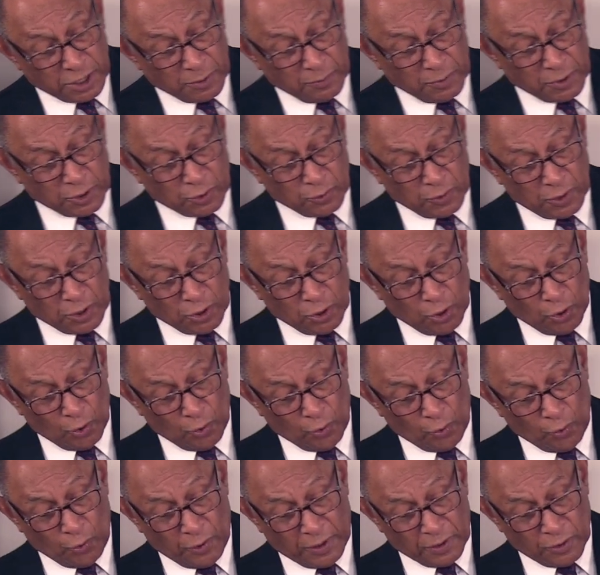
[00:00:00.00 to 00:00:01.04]
between
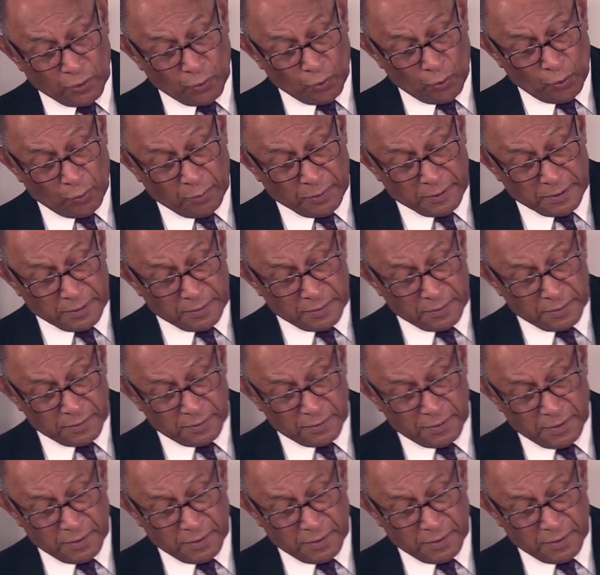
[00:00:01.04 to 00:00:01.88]
you and the woman,